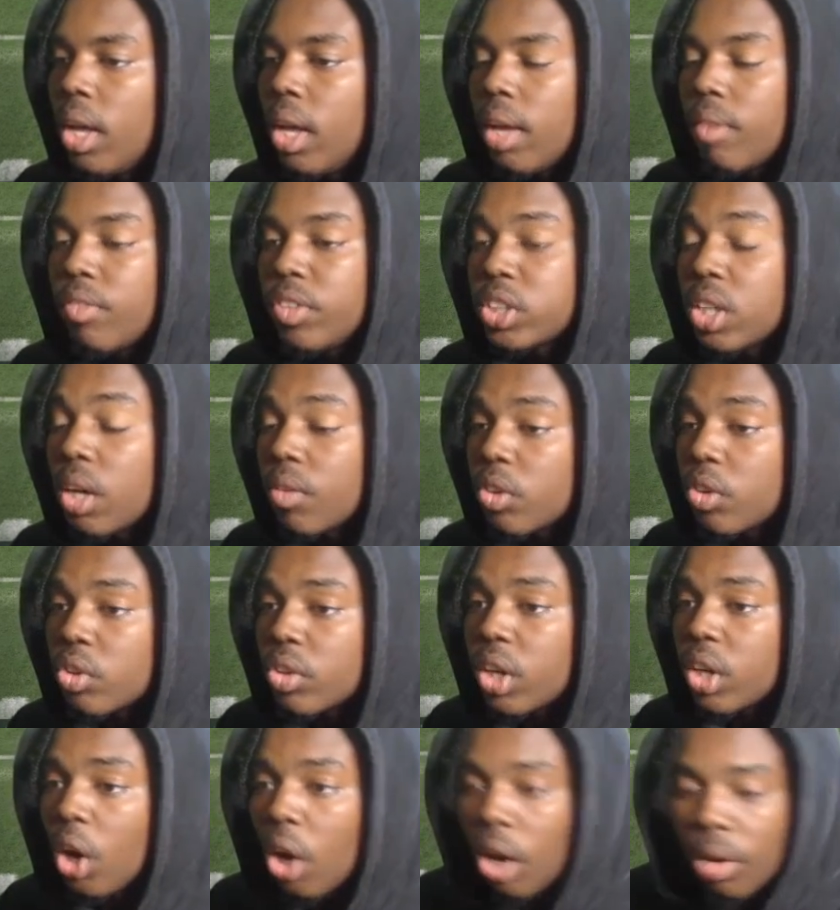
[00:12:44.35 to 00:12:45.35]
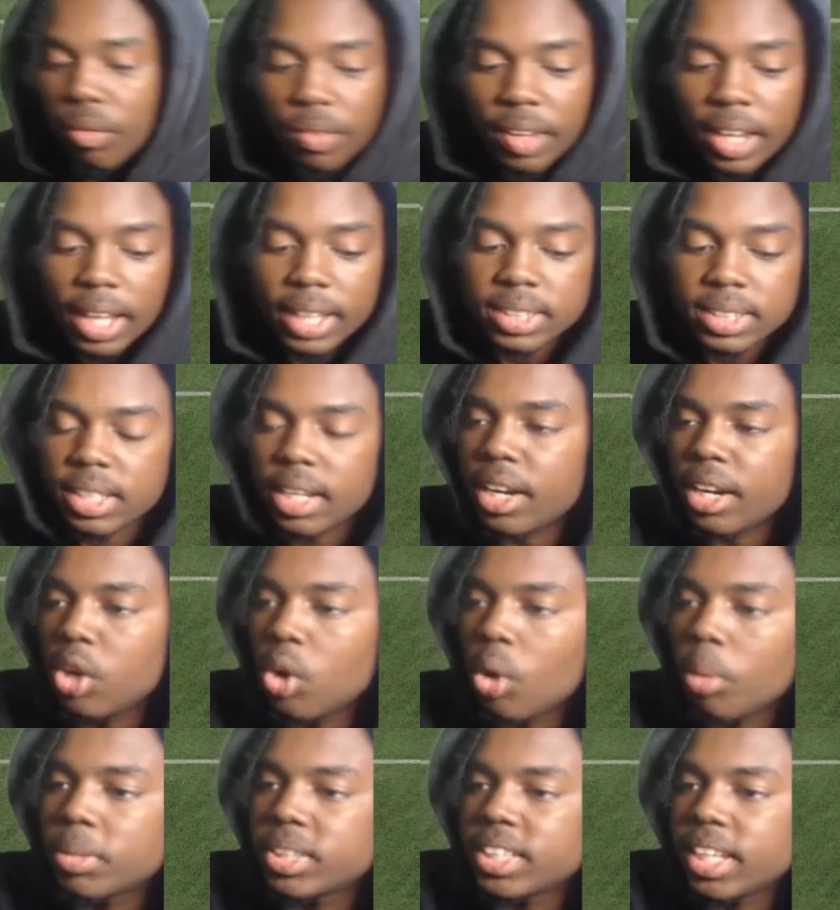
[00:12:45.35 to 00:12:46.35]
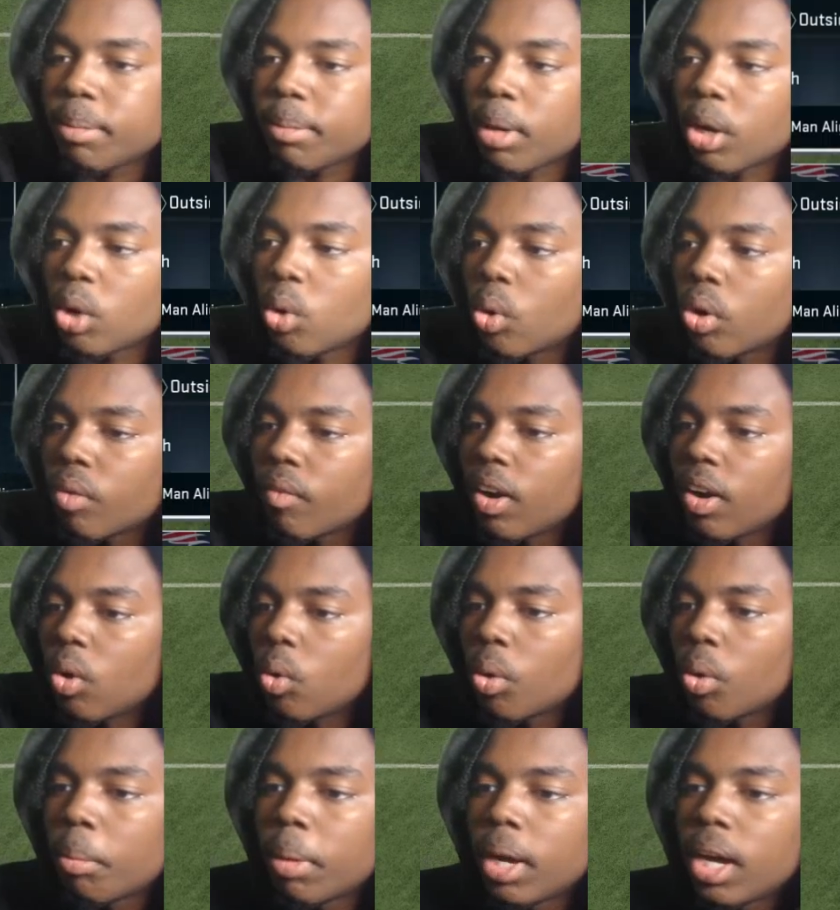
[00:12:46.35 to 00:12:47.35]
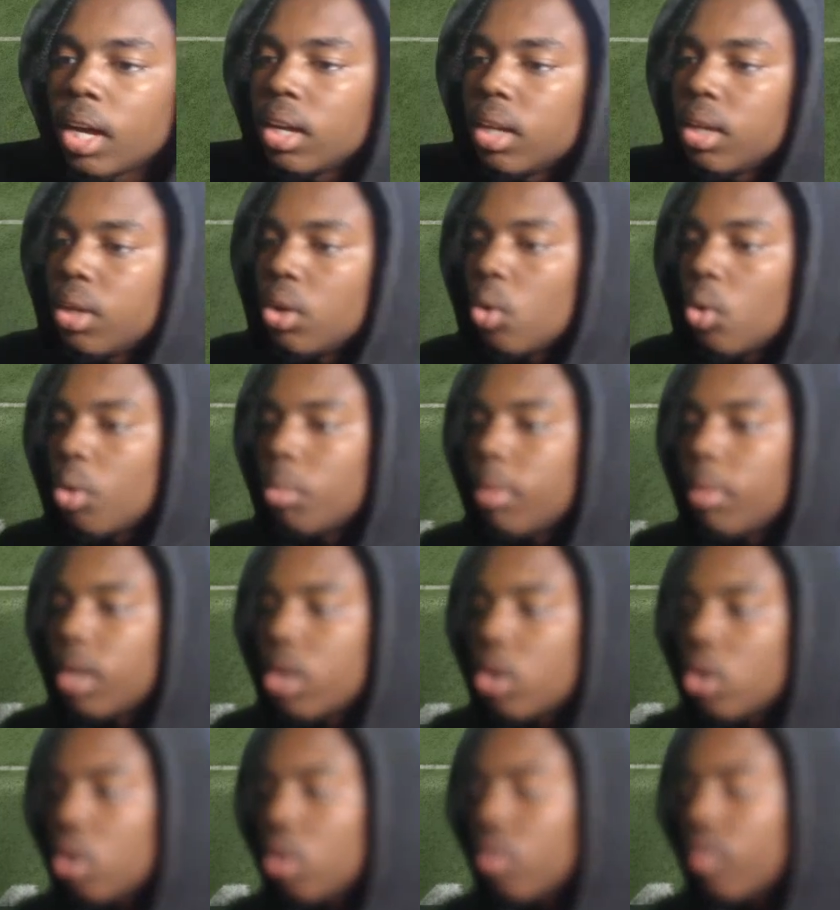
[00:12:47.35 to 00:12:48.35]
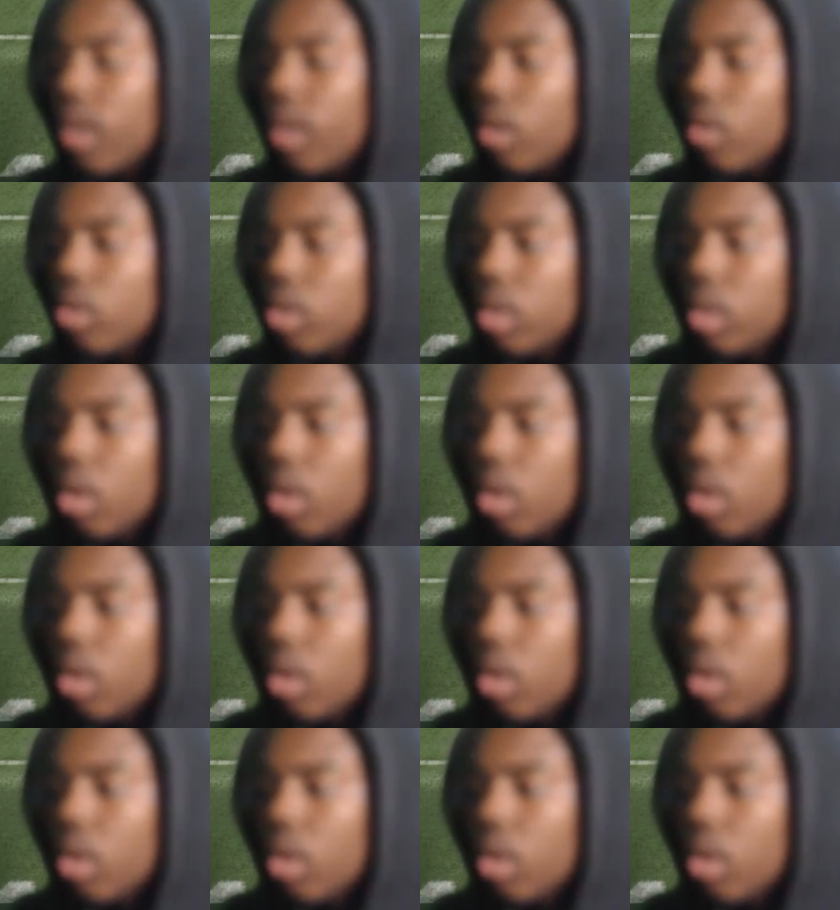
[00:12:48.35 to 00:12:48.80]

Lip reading: If it's cover 3 hard flats, then I know I'm gonna take my corner route or my curl route.